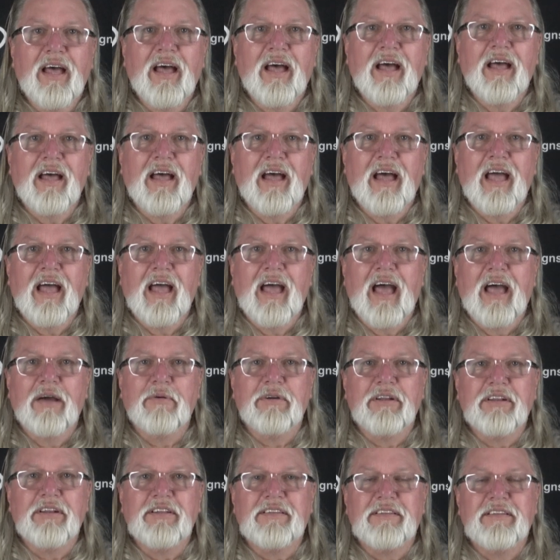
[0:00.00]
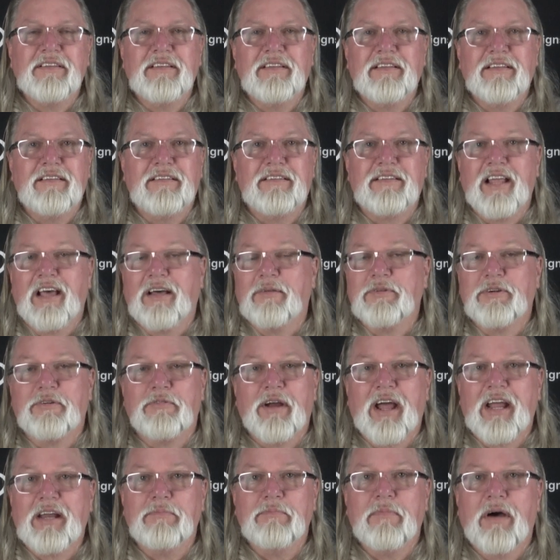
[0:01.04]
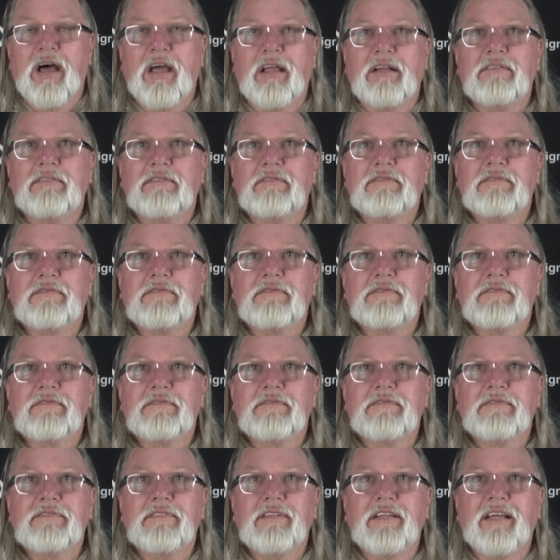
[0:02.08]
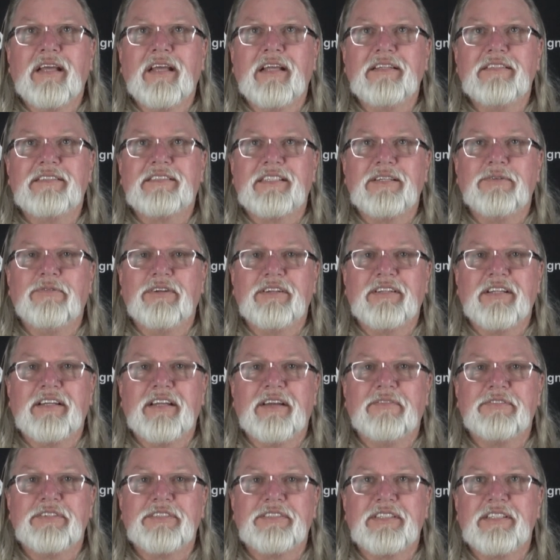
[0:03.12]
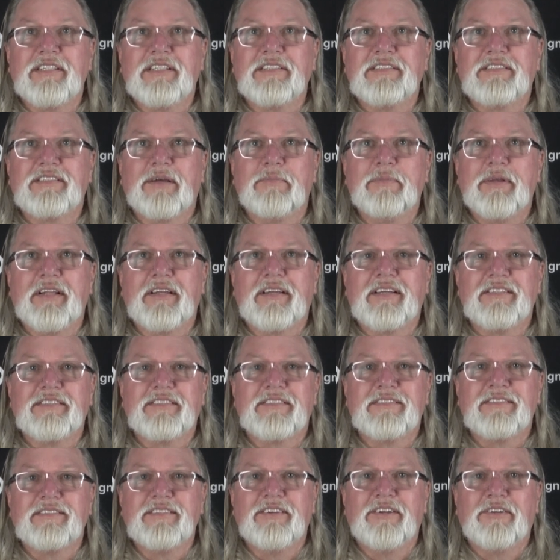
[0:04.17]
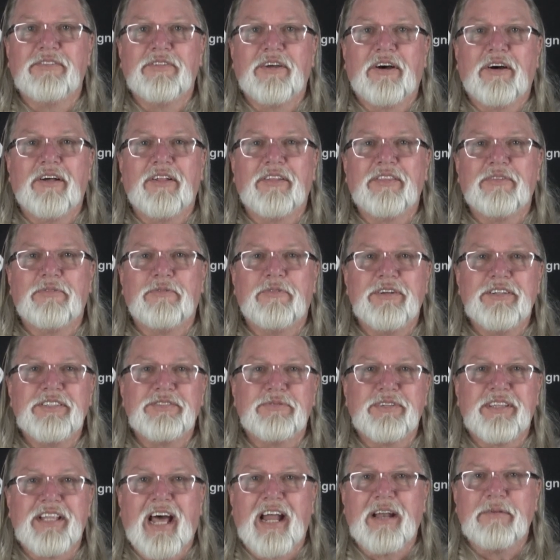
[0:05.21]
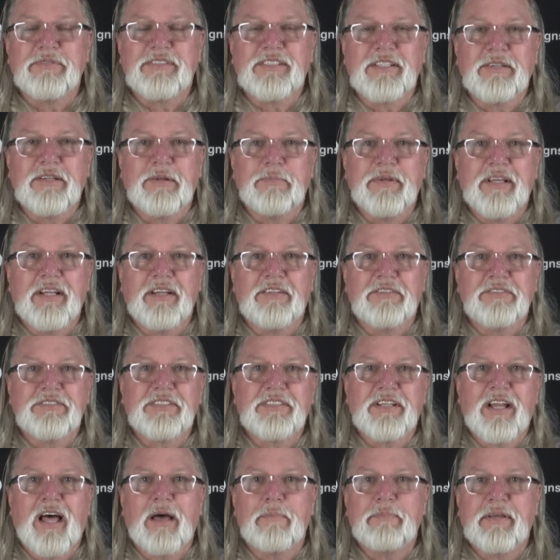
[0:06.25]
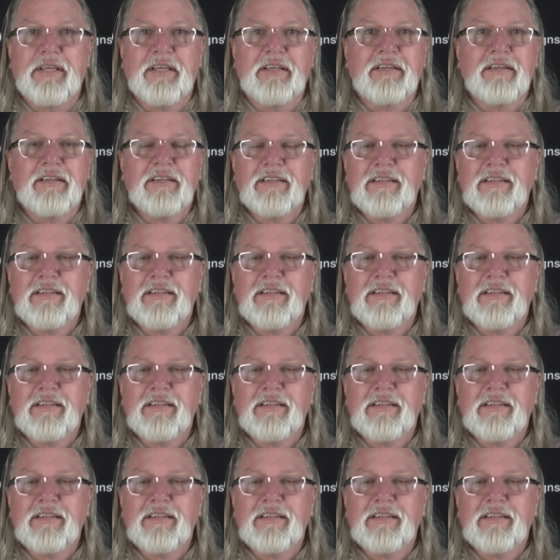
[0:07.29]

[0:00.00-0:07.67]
I would tell them to ride in mine and see what the difference is. I mean, because all the ones without them seem to be a little sloppy.